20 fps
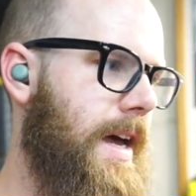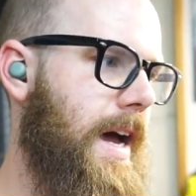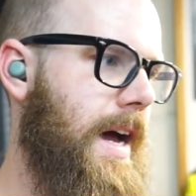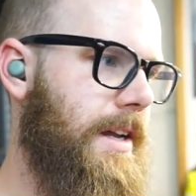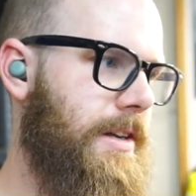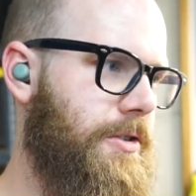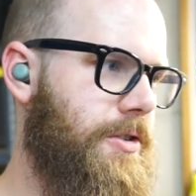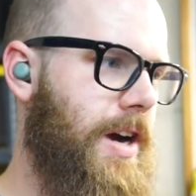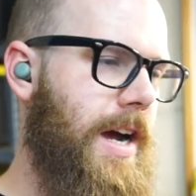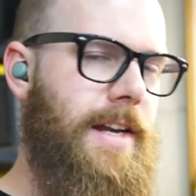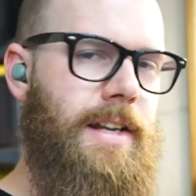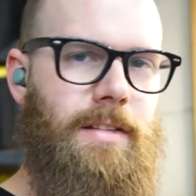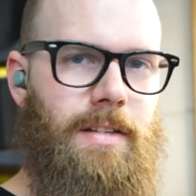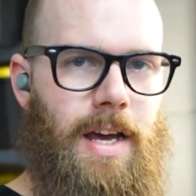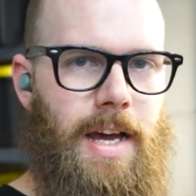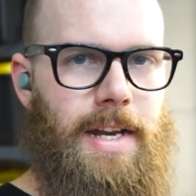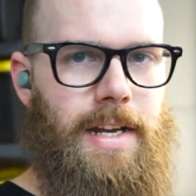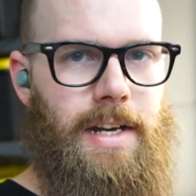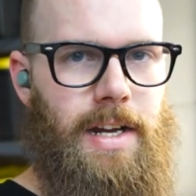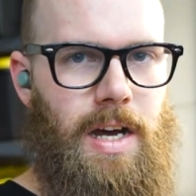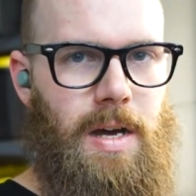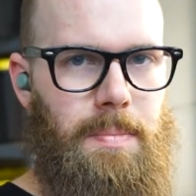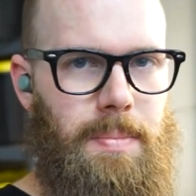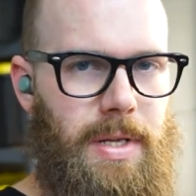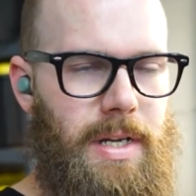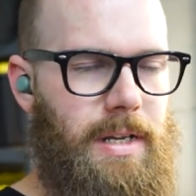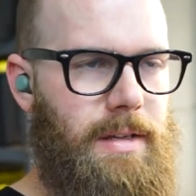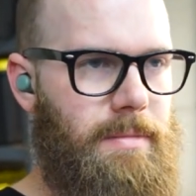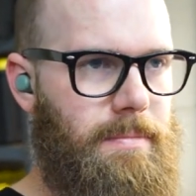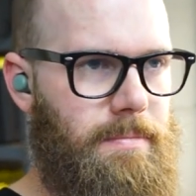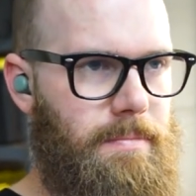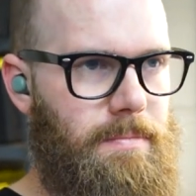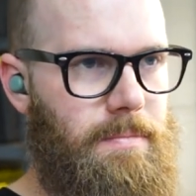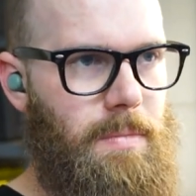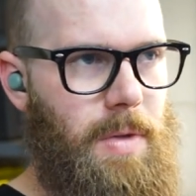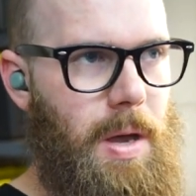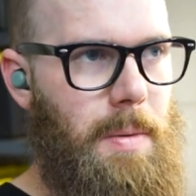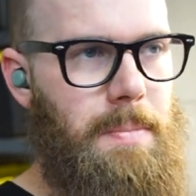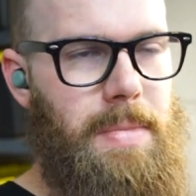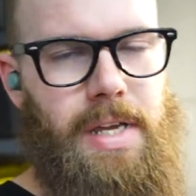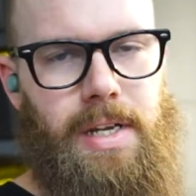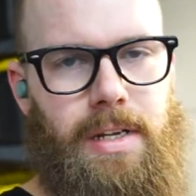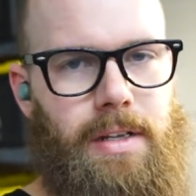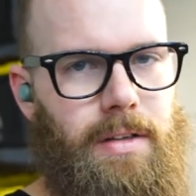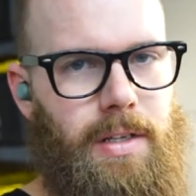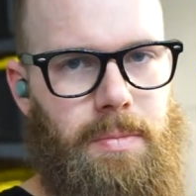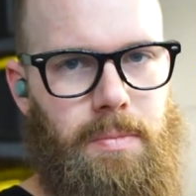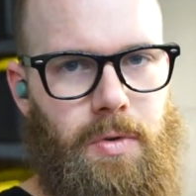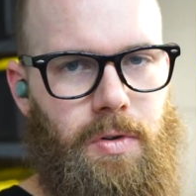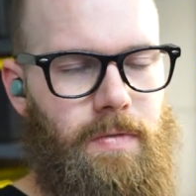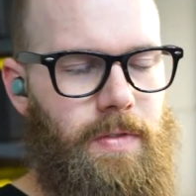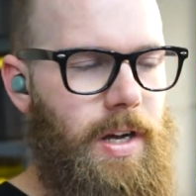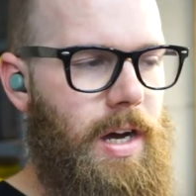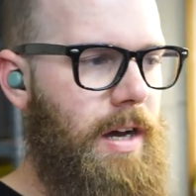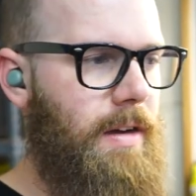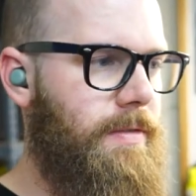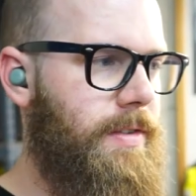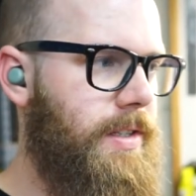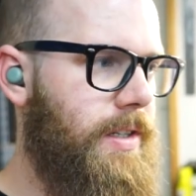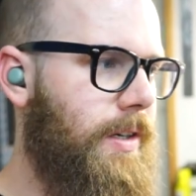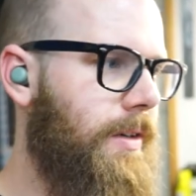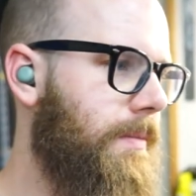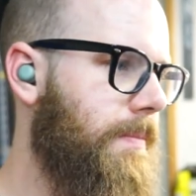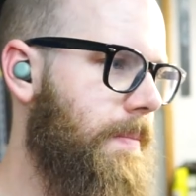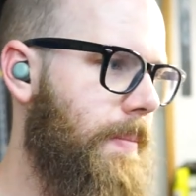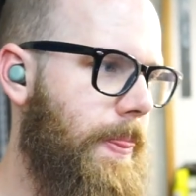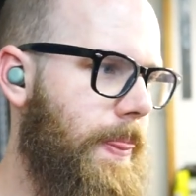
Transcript: I tried to line it up and it immediately moved off. So